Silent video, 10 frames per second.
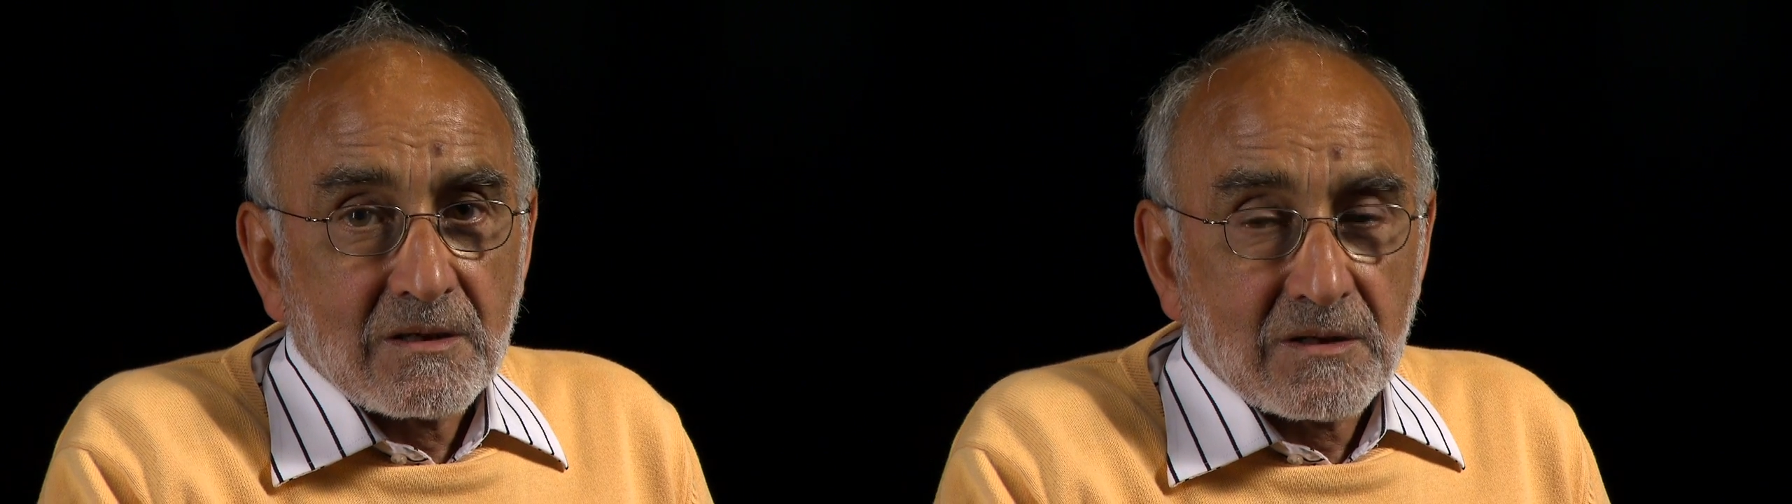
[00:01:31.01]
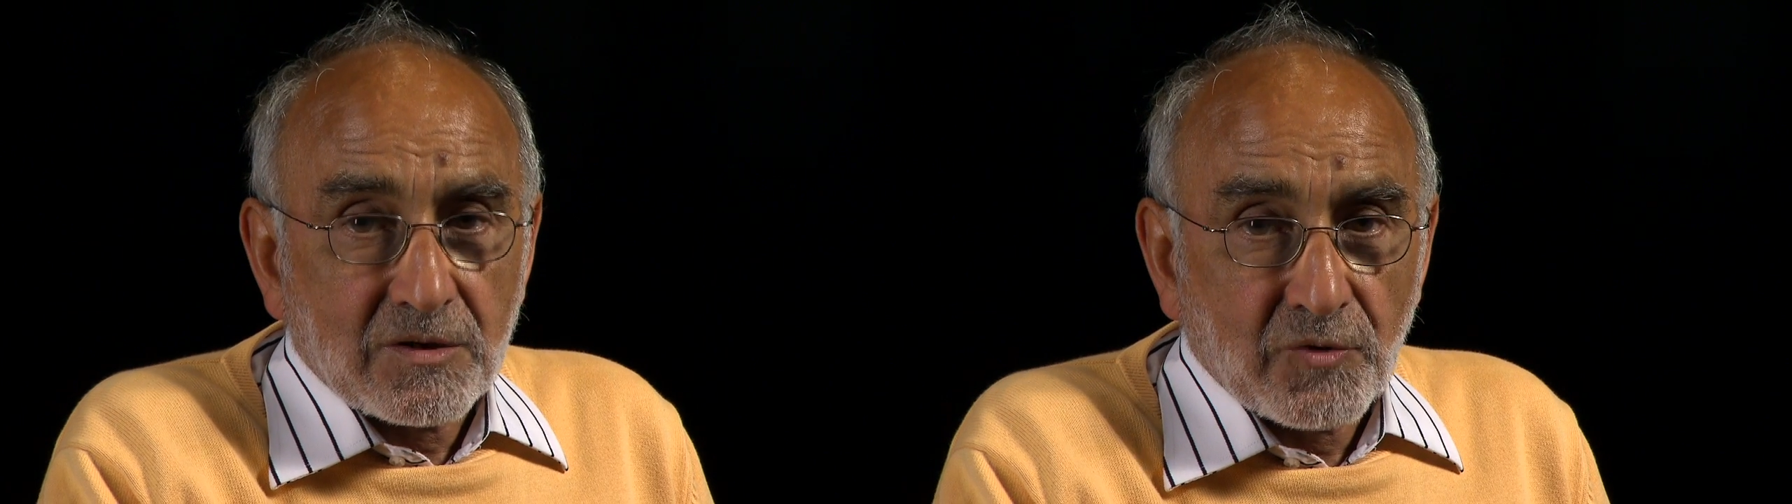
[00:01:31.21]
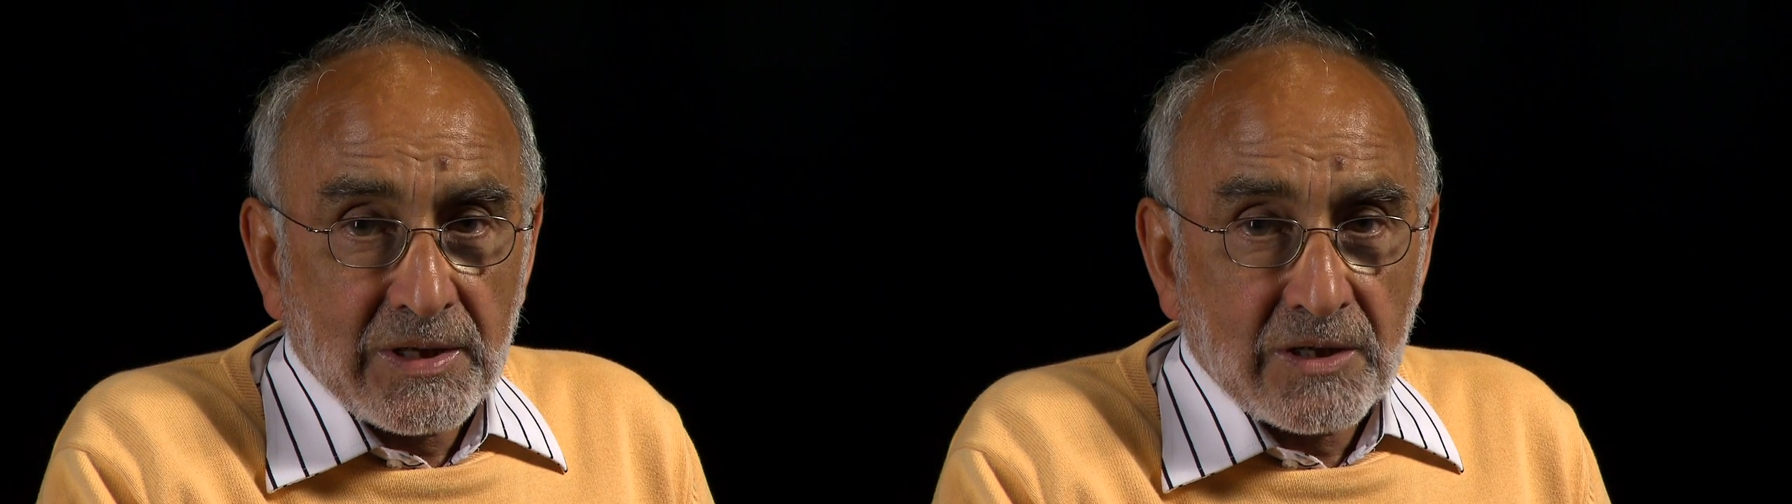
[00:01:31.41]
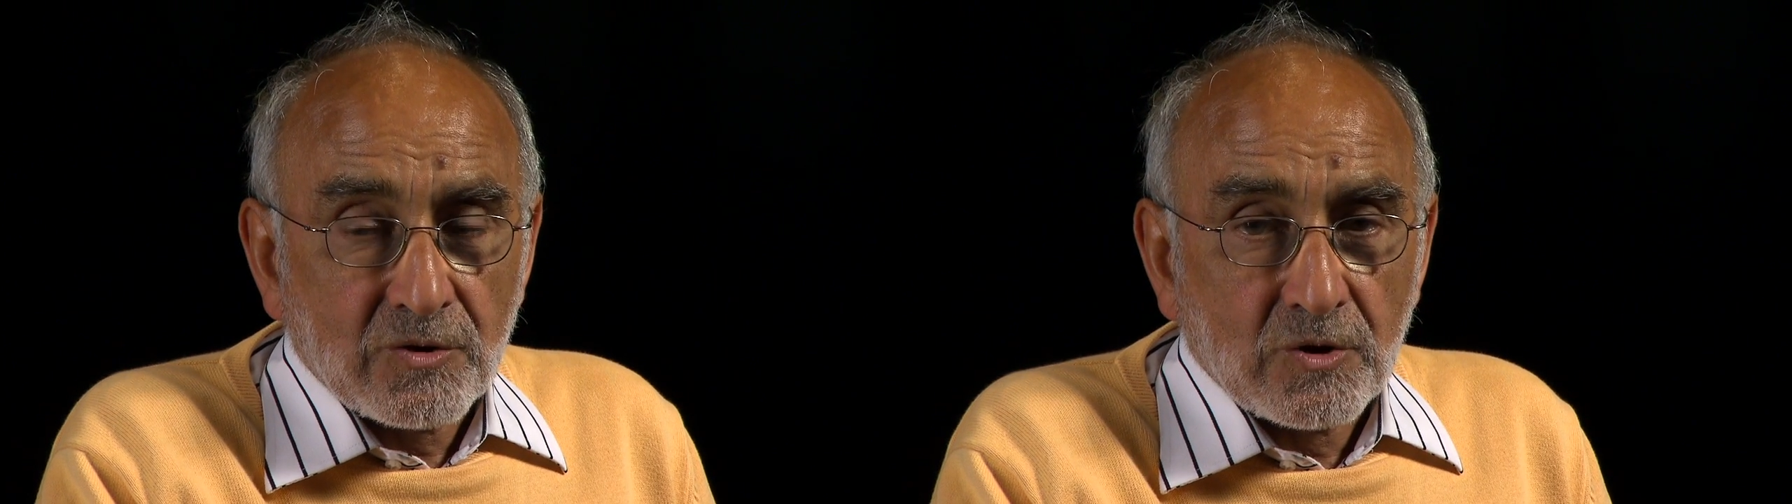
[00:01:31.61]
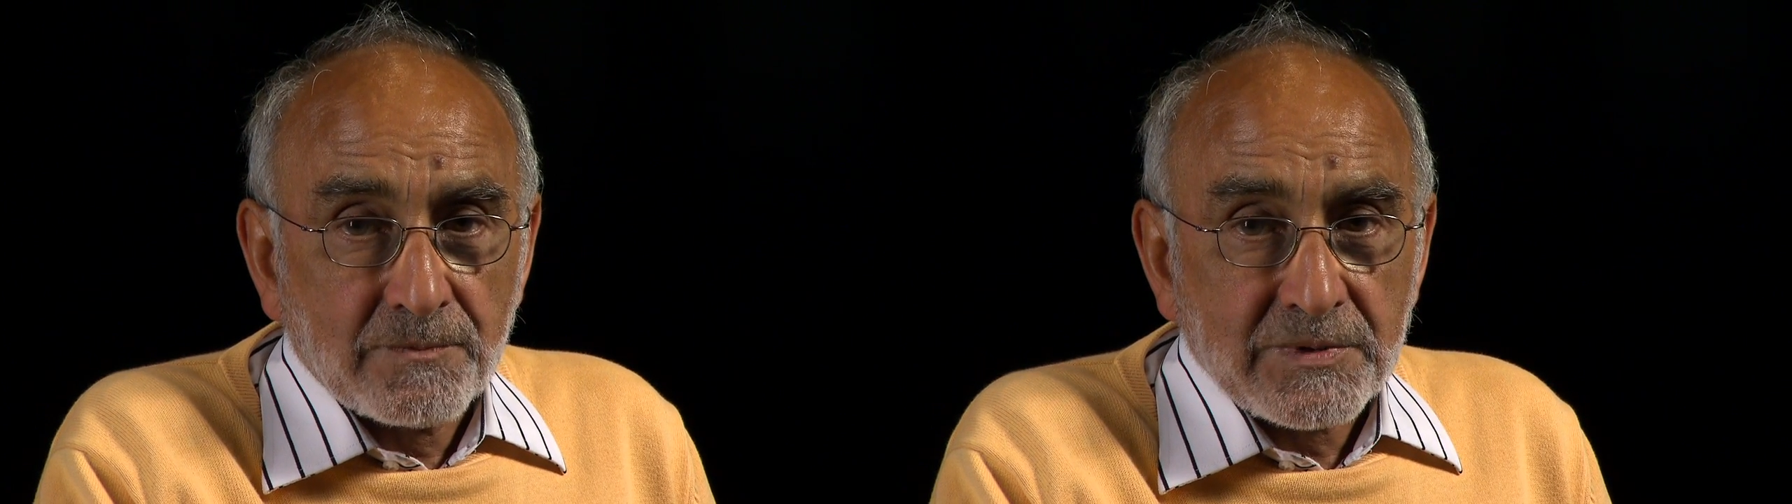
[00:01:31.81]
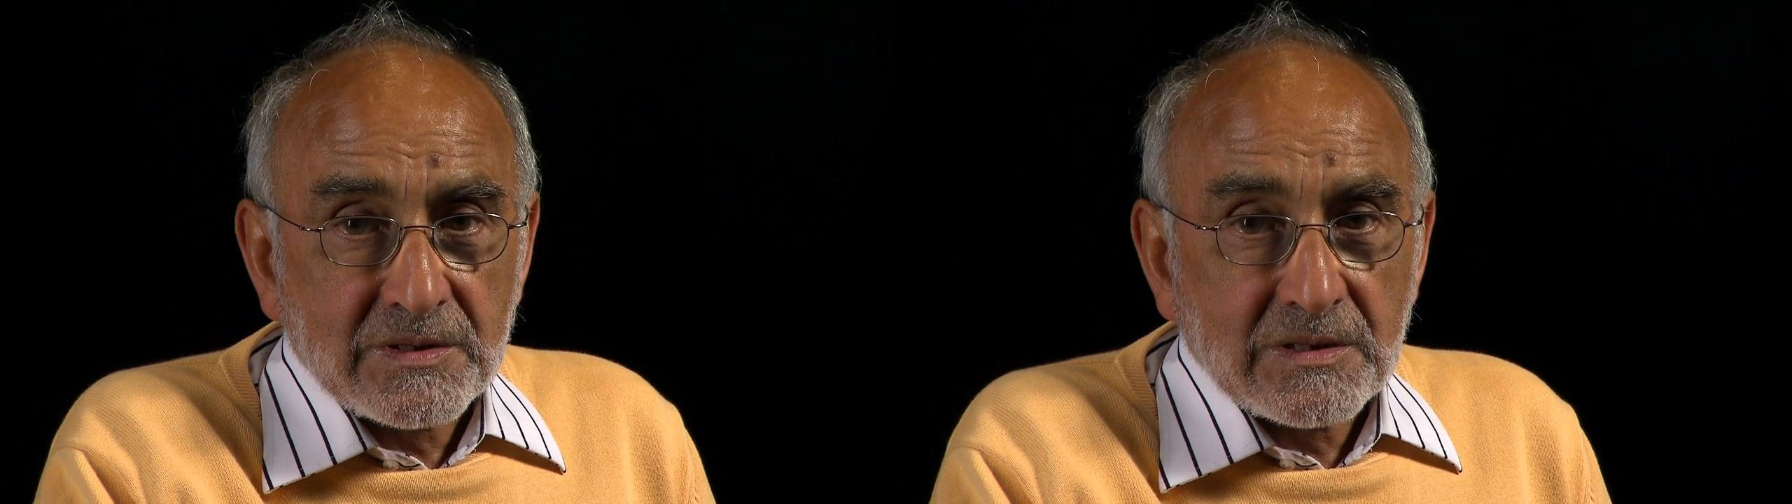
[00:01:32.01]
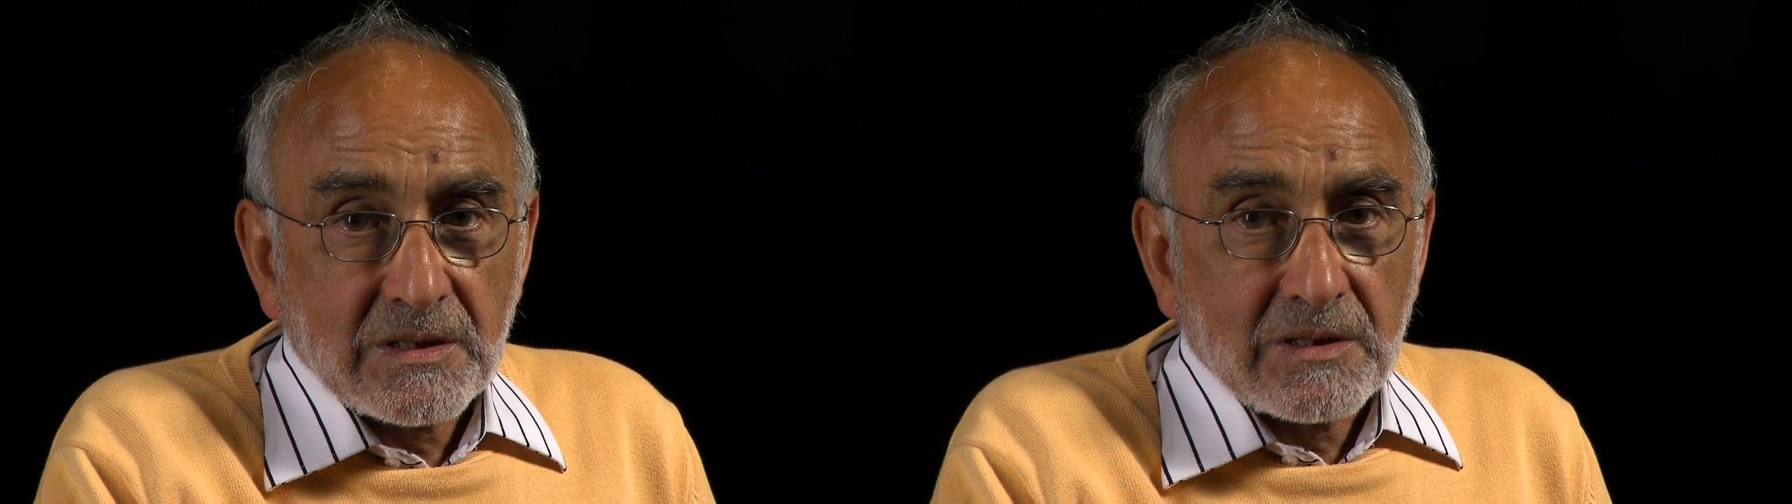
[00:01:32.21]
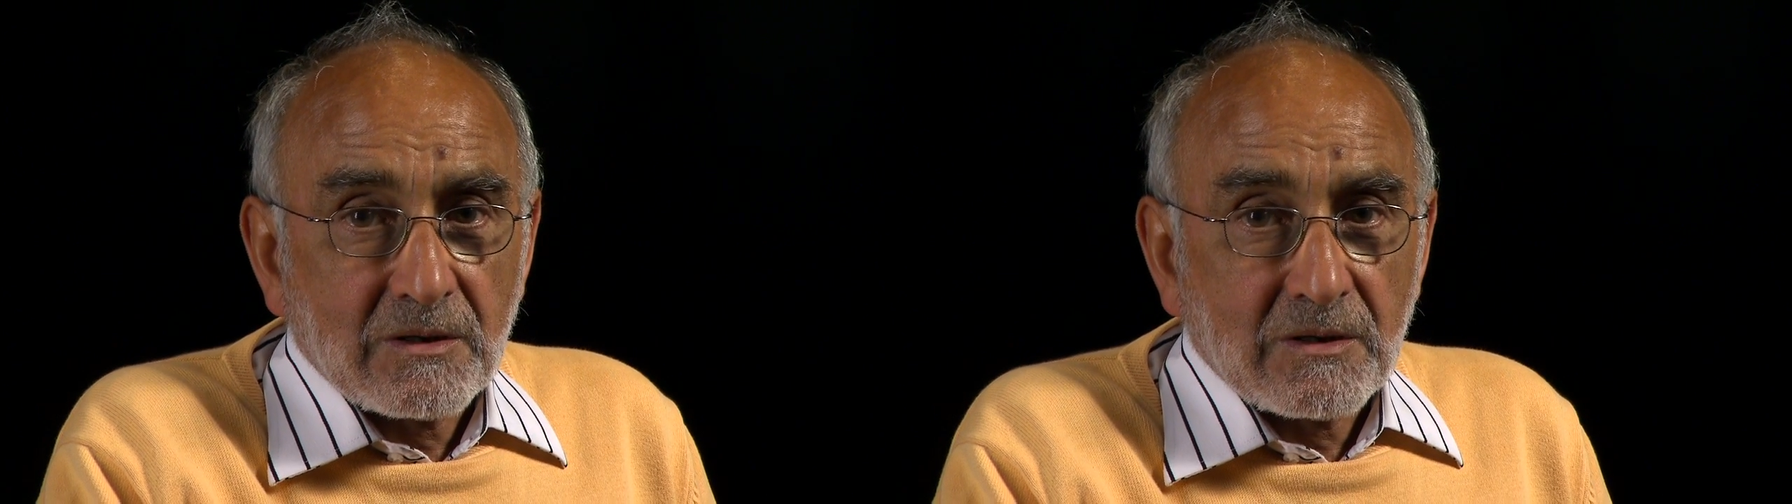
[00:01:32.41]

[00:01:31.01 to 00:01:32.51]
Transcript: three groups